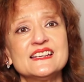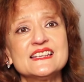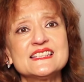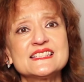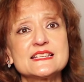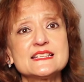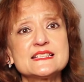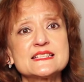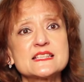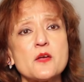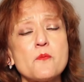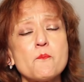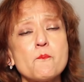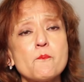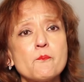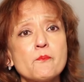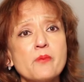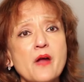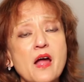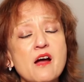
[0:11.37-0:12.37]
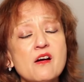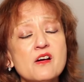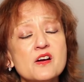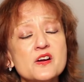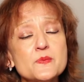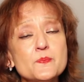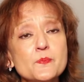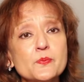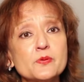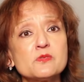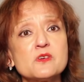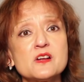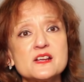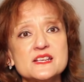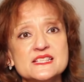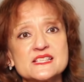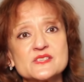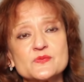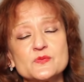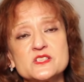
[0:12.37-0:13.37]
It's the high
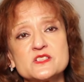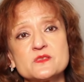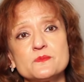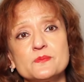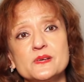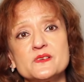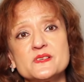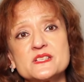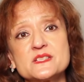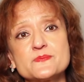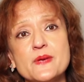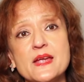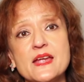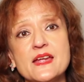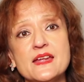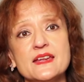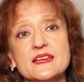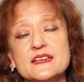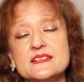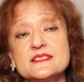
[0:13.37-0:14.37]
price whistleblowers pay.